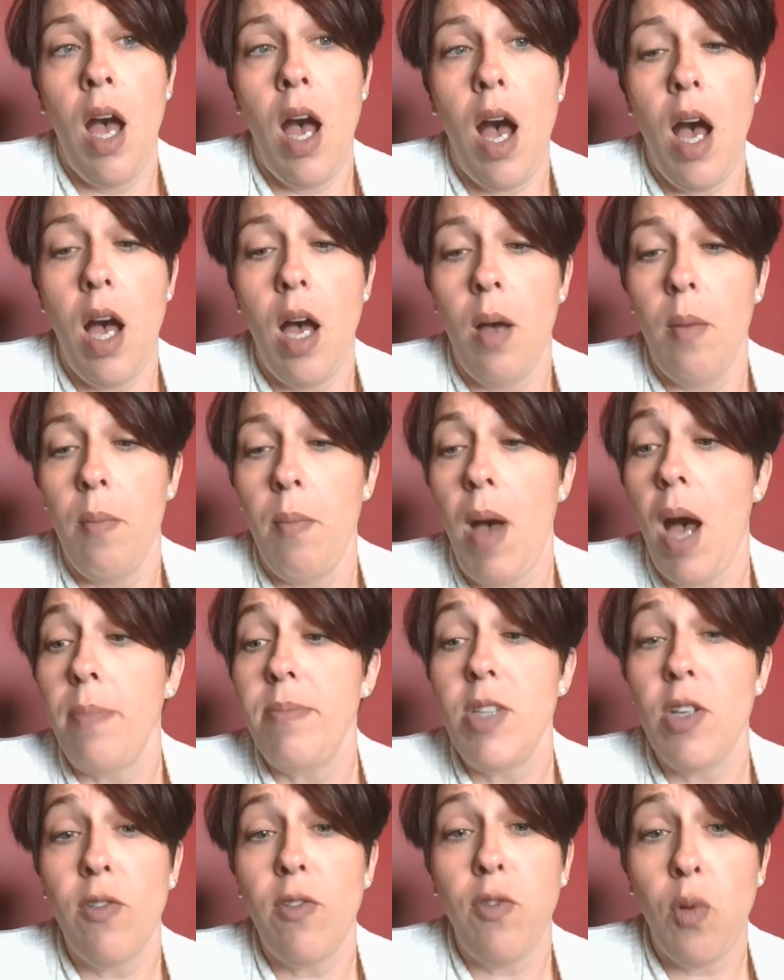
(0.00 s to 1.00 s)

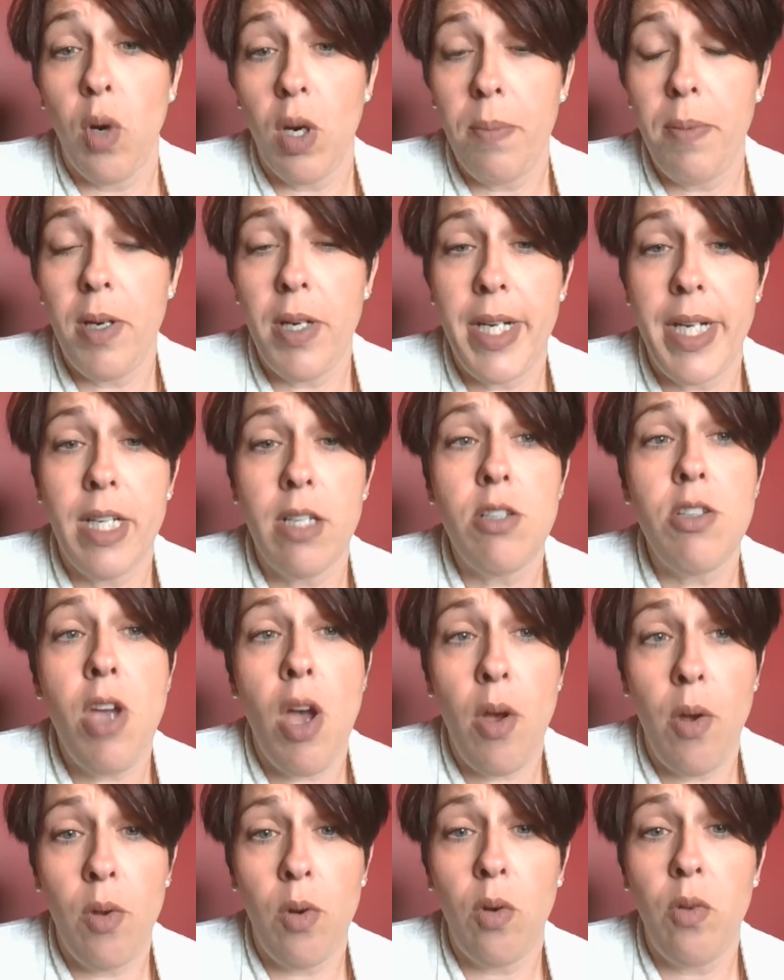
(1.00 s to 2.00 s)
up to 4 per year
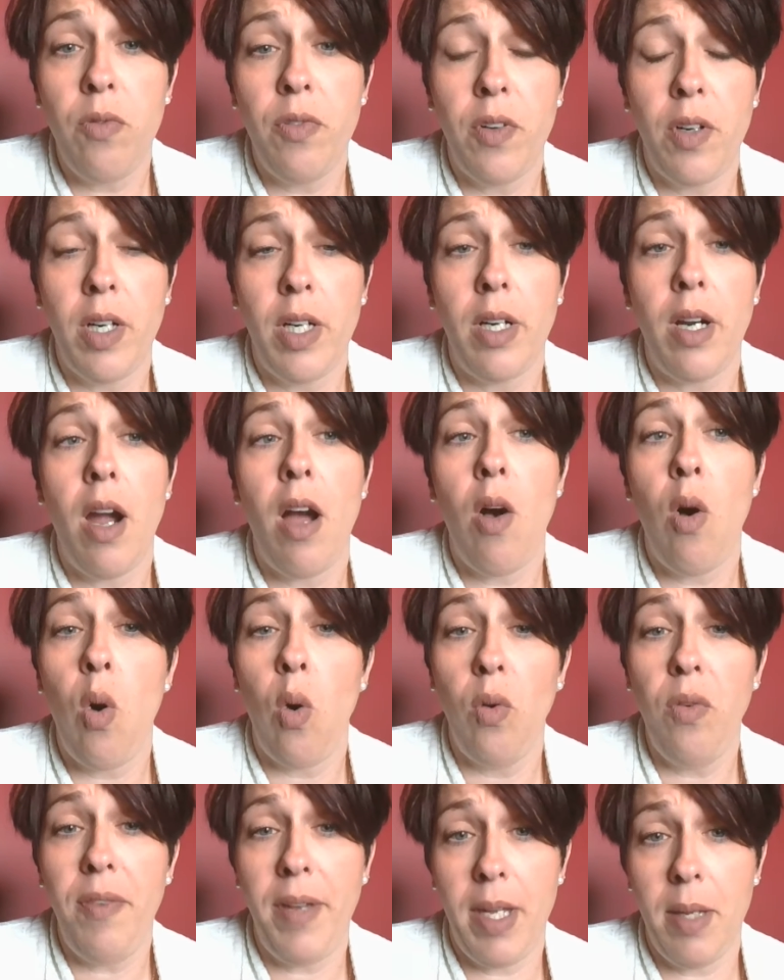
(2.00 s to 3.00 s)
total for a
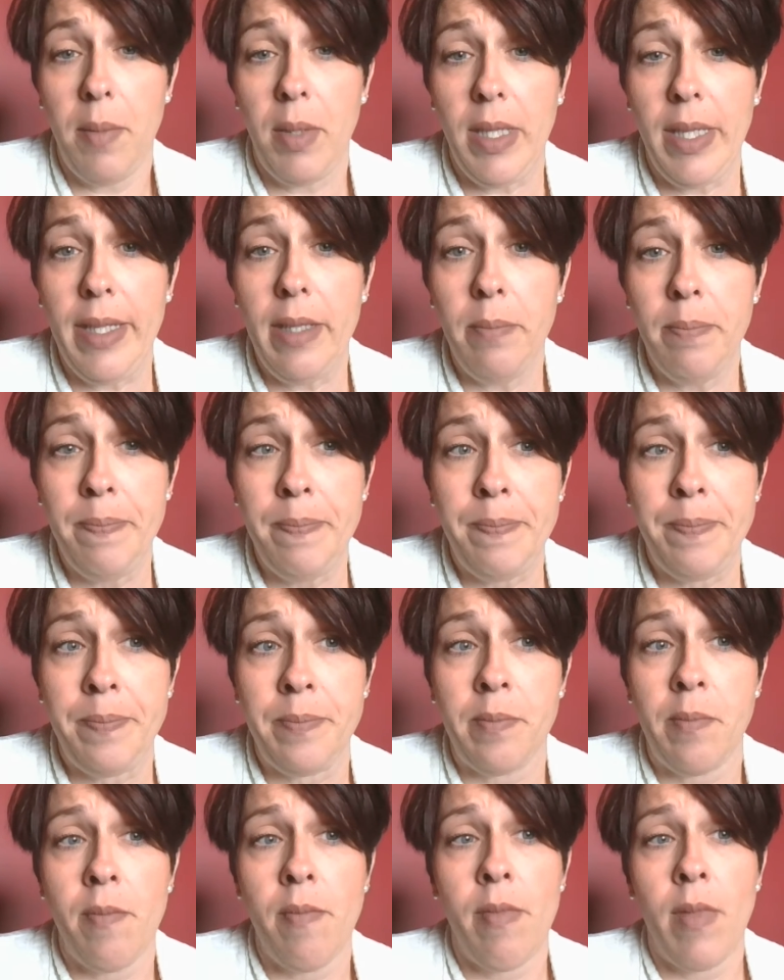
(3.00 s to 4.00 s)
whole family.
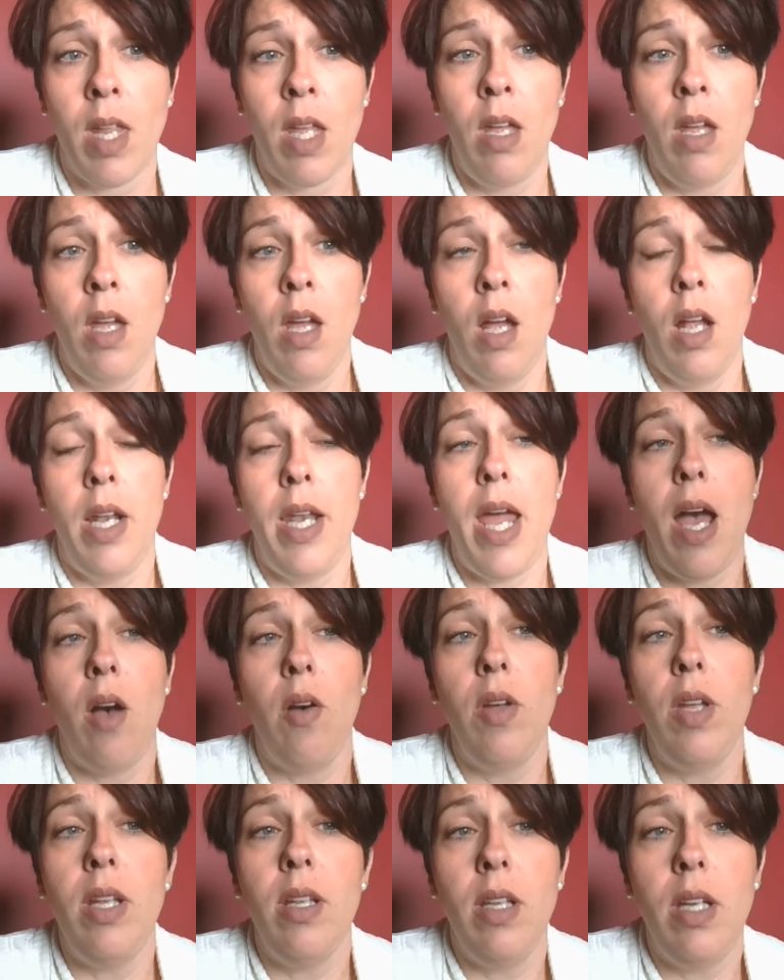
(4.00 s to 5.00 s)

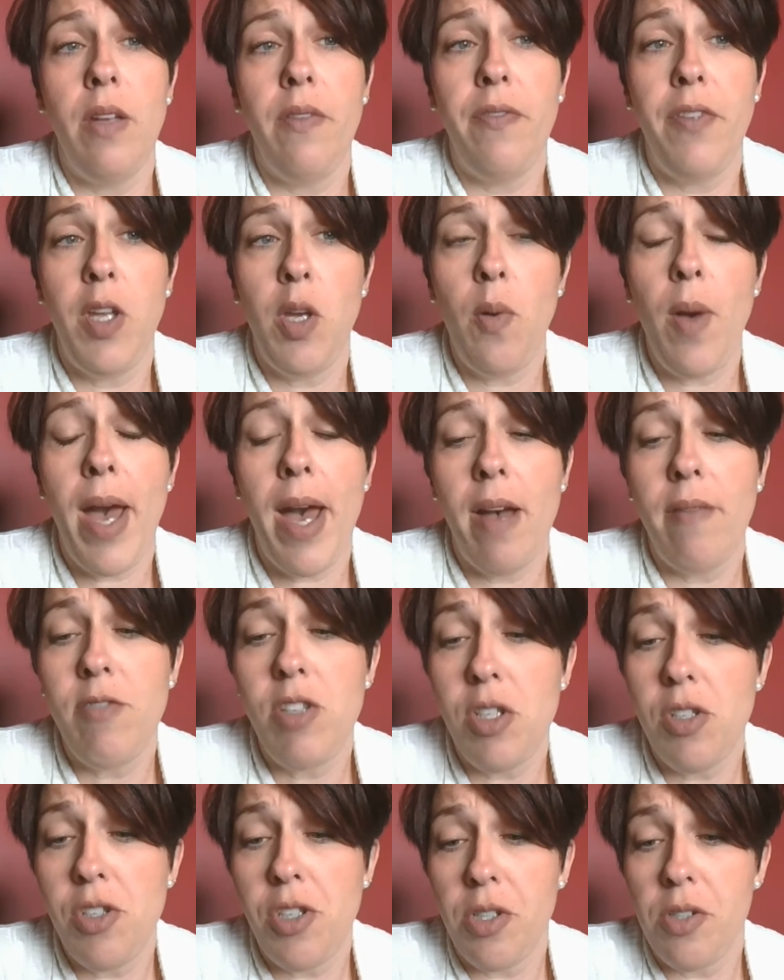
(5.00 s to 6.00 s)
Now, if you have
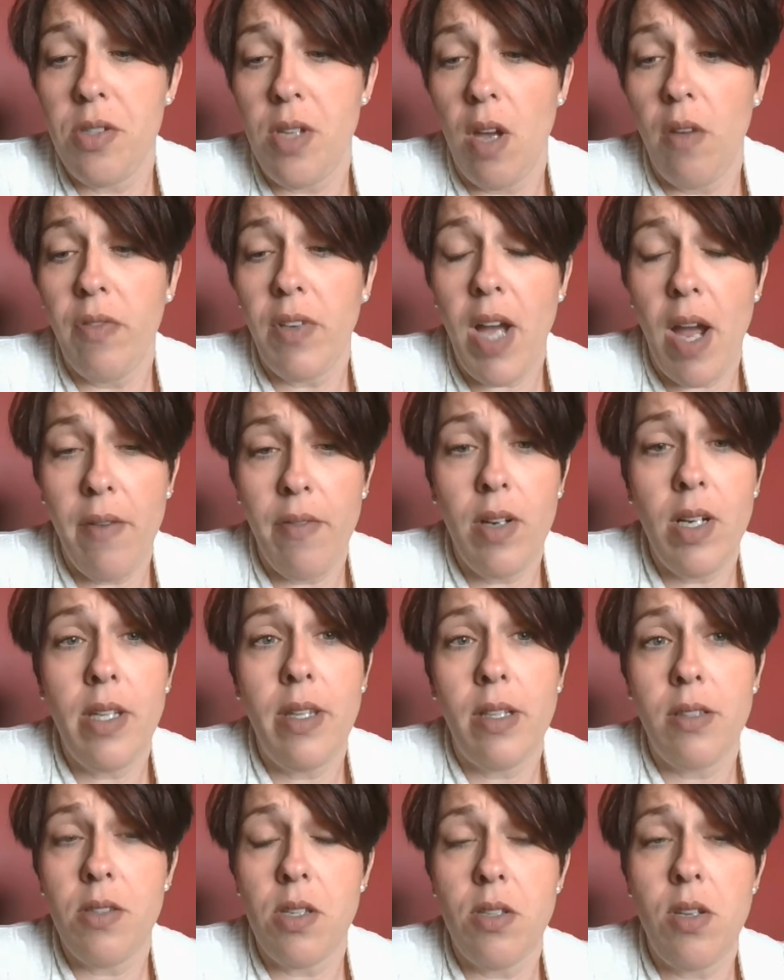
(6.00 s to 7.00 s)
just yourself covered,
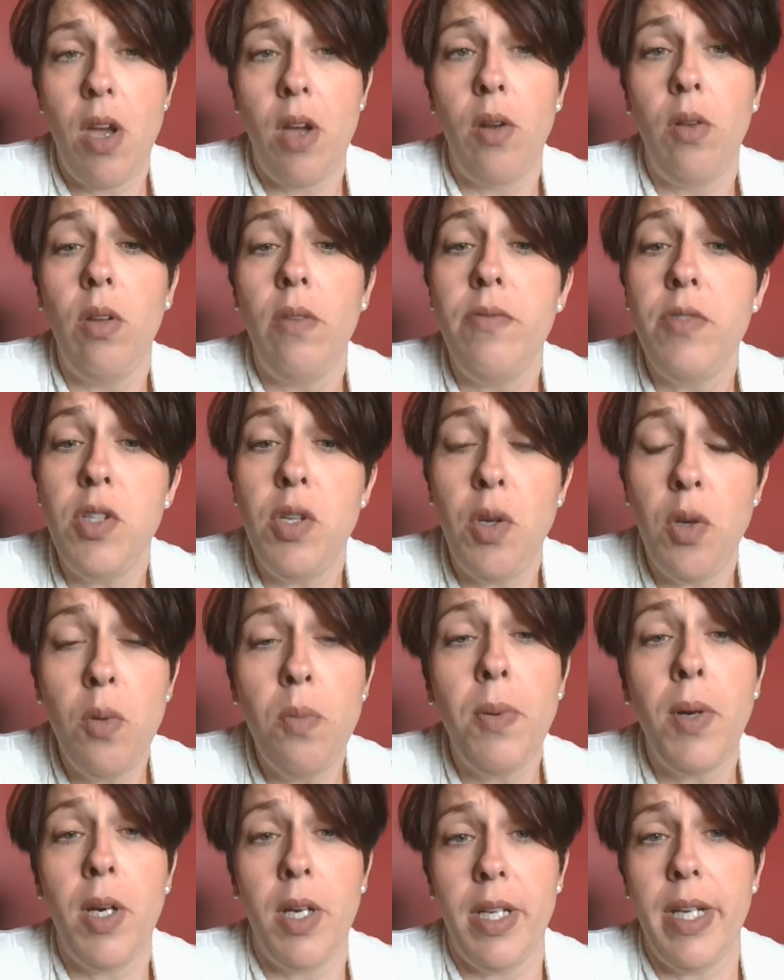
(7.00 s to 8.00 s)
there's a total of 2
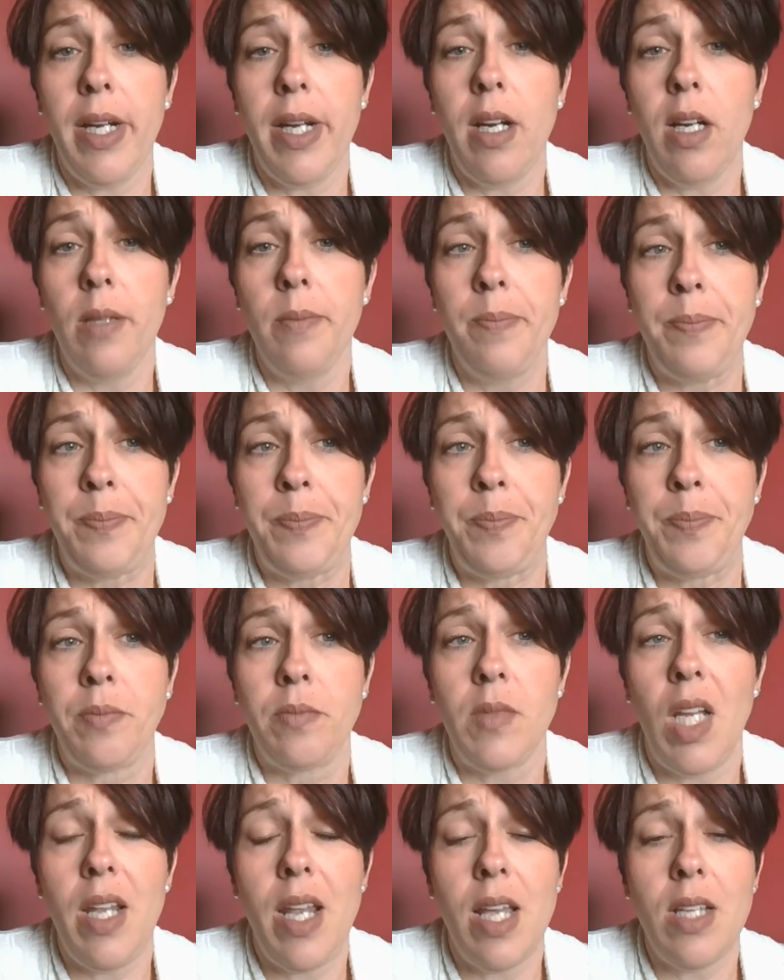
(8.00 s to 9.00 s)
per year,
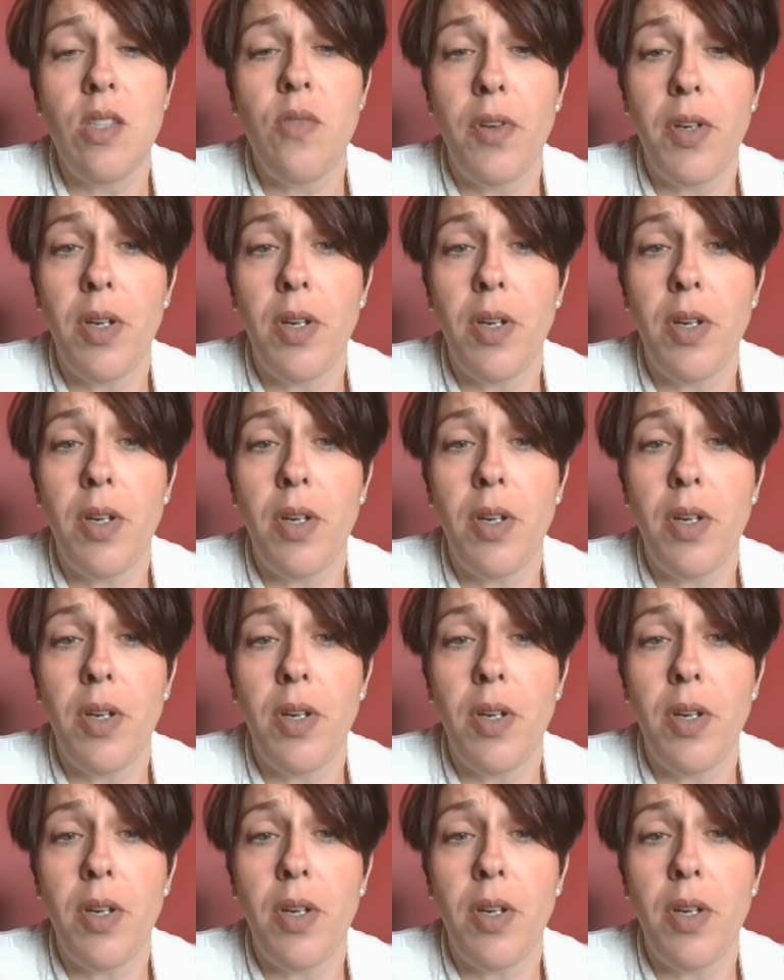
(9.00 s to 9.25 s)
and that's